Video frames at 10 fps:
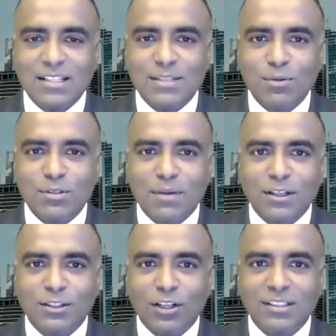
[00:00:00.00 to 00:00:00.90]
I suppose
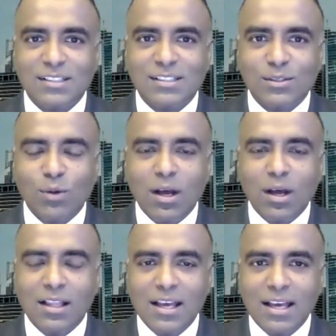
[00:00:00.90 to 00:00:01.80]
among doctors as
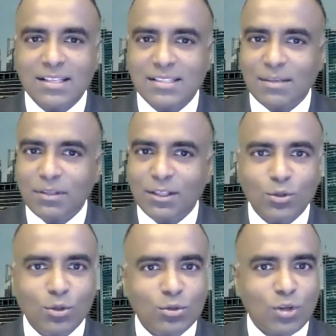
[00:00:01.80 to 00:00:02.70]
well. Something
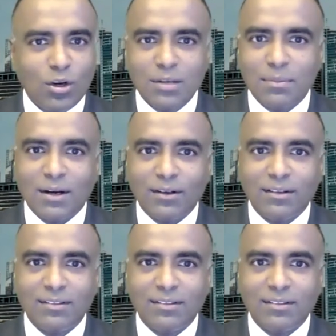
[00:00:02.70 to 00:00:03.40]
you don't talk about.